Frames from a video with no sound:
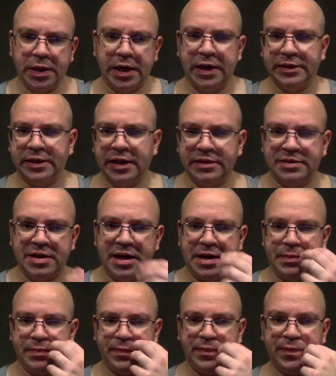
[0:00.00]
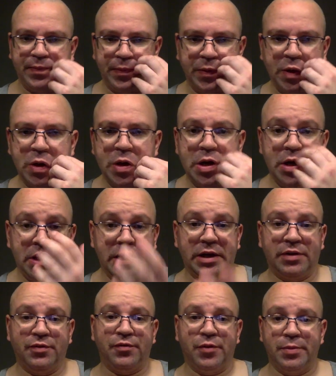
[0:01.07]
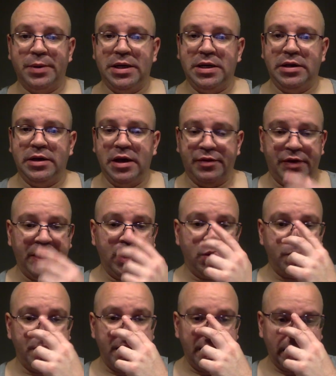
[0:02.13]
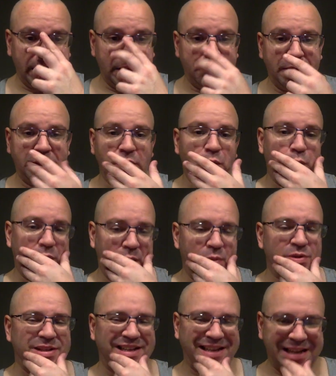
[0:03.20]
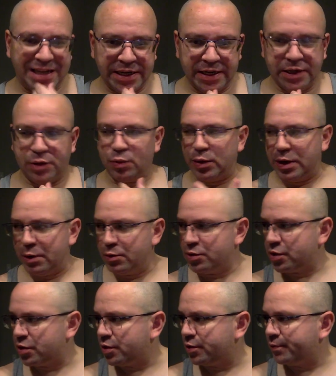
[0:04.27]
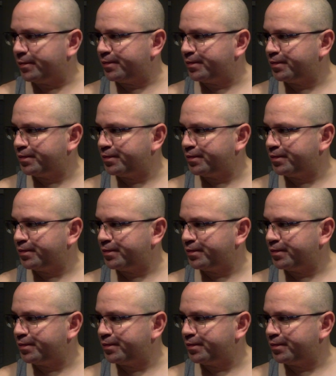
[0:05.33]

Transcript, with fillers: at that time? Like for me, if I go back and I'm like, yo, when I was a kid, when I was a